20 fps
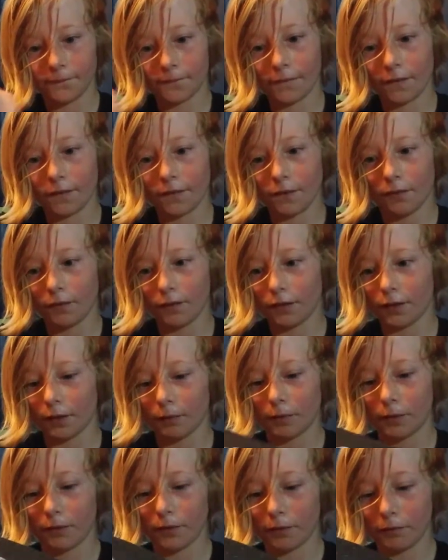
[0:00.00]
Let's see what type
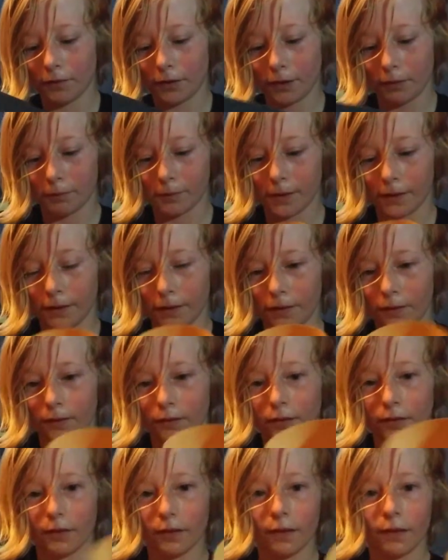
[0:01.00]
of grip tape that
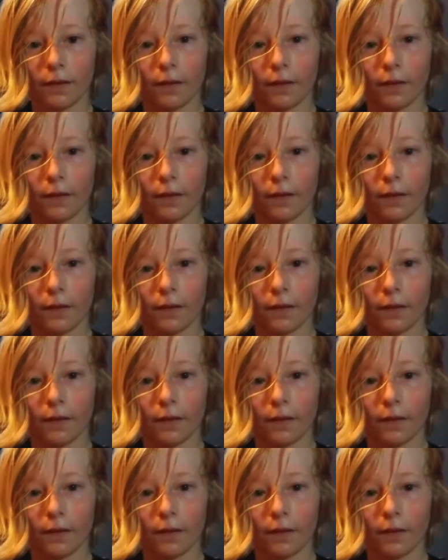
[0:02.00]
is.